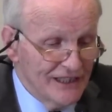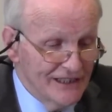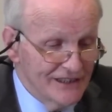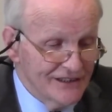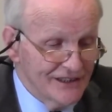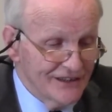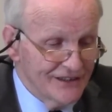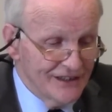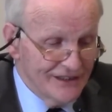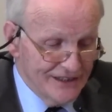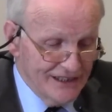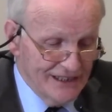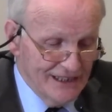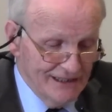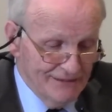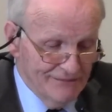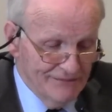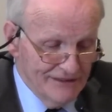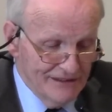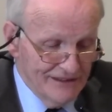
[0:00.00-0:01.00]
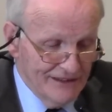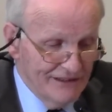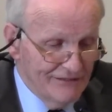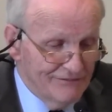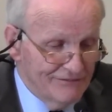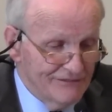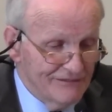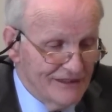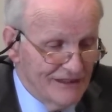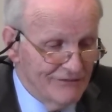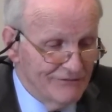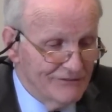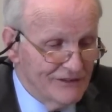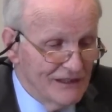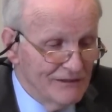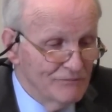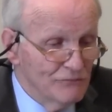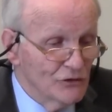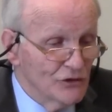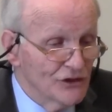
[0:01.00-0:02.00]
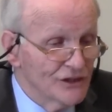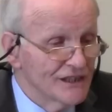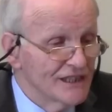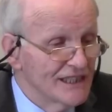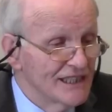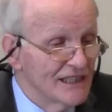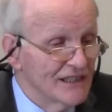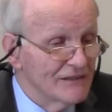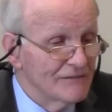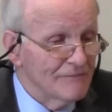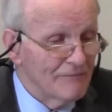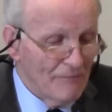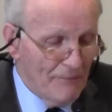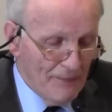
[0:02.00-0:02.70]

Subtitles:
cans at the time. They've got more now.